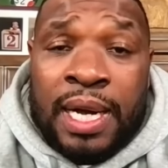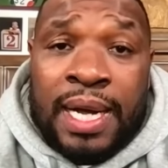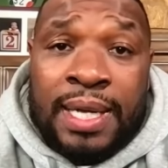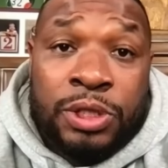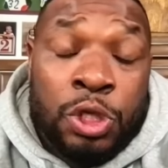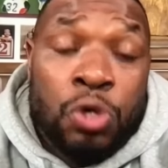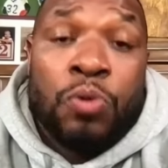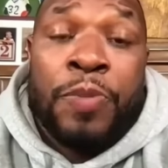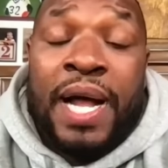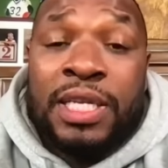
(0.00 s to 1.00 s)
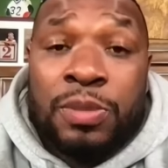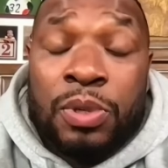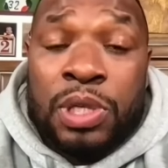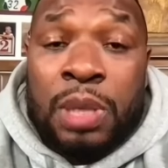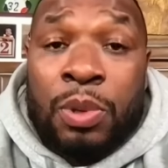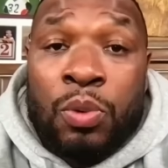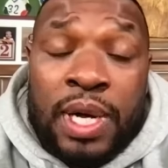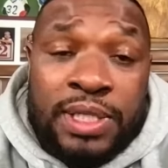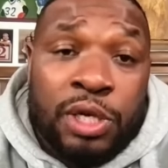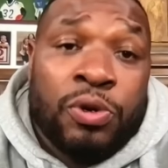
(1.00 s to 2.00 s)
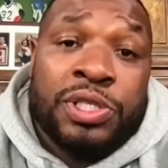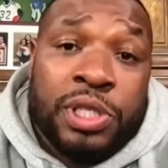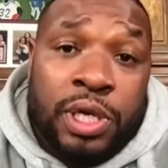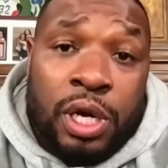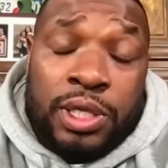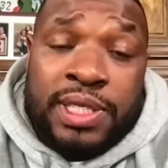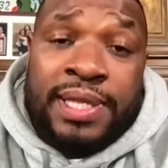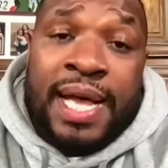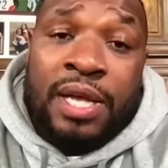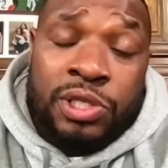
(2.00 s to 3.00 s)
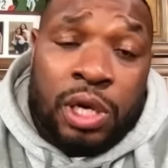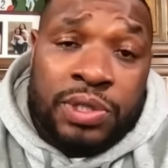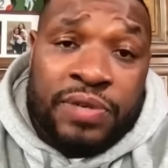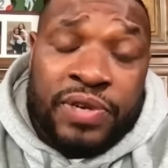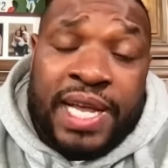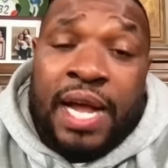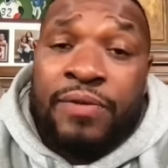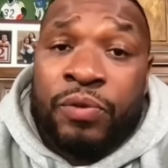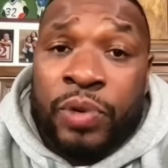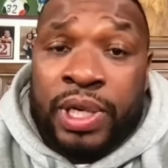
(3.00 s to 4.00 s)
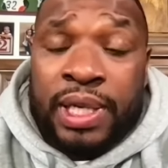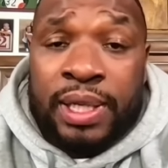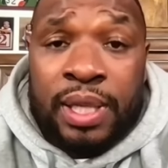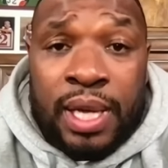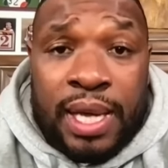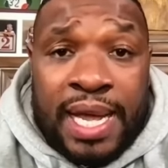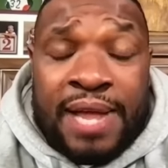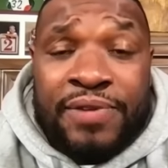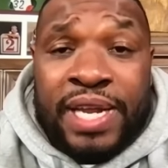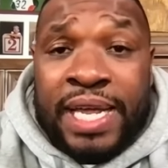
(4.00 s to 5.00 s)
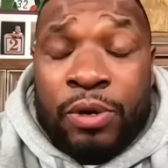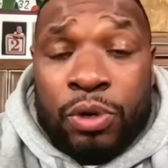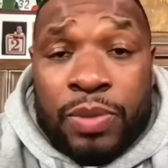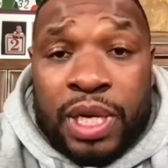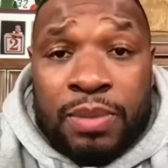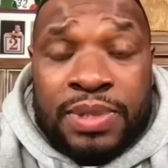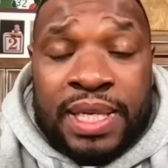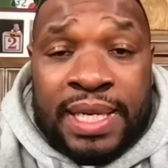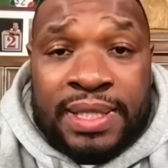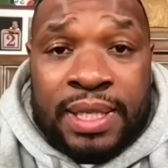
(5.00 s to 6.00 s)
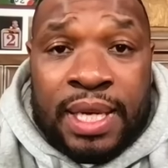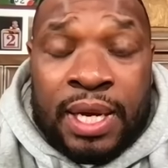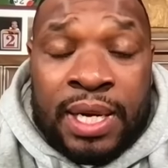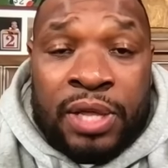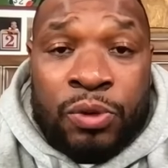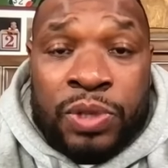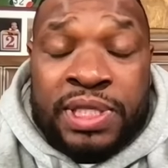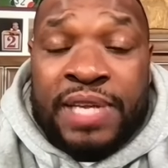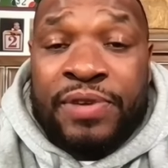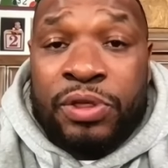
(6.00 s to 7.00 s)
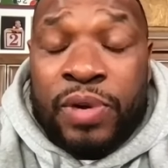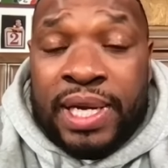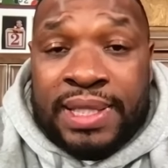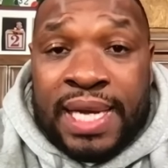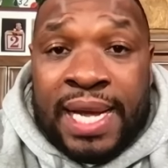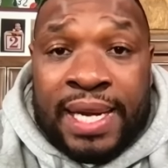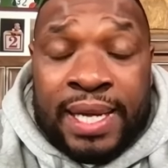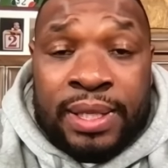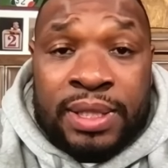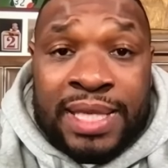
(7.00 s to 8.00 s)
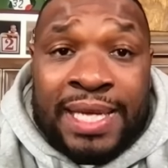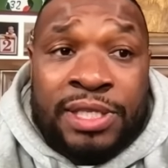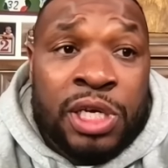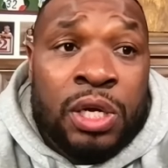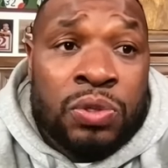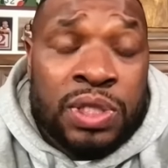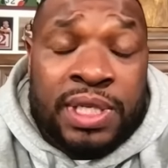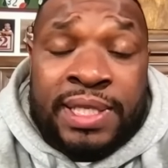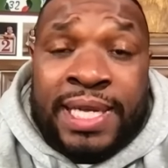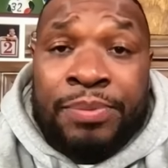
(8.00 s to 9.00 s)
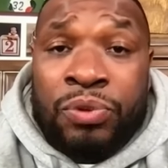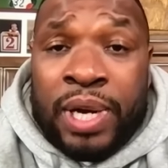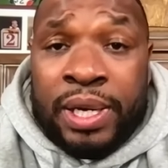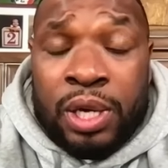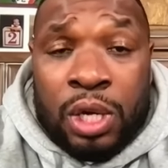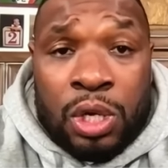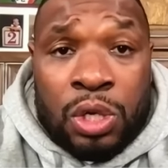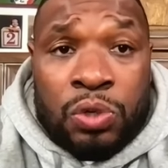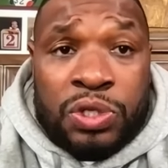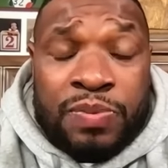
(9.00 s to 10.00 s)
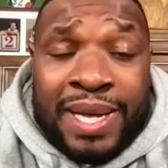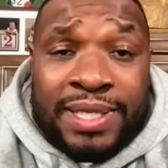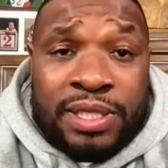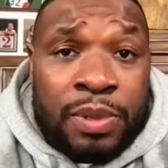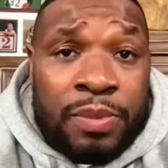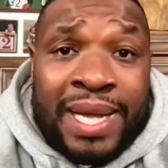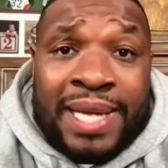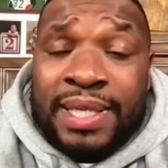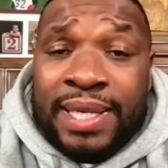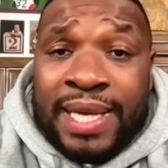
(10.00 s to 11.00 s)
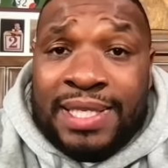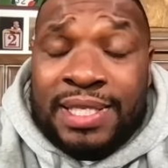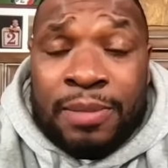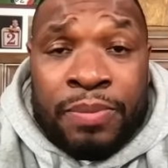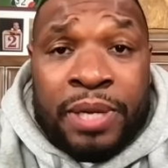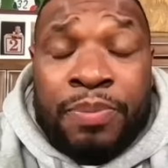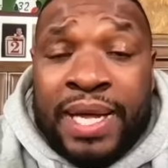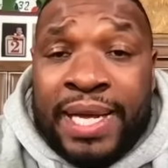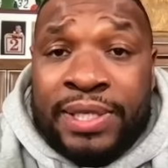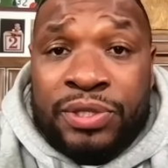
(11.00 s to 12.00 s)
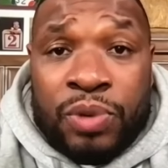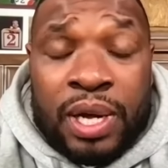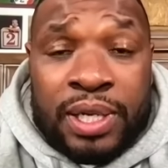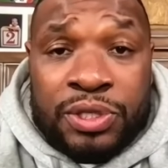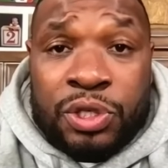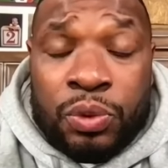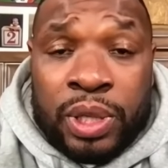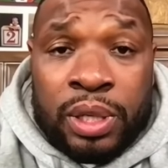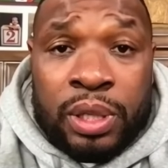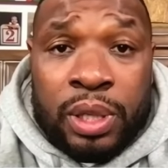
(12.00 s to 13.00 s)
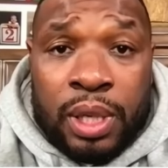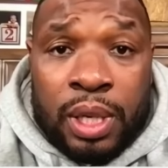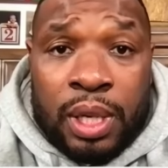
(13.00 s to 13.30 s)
Uh, two possible number ones, and Christian Kirk is a thousand-yard receiver, and Calvin Ridley. Evan Ingram comes in as a, another receiving threat at tight end. Zay Jones is a deep threat who has made some amazing catches and big plays throughout his career.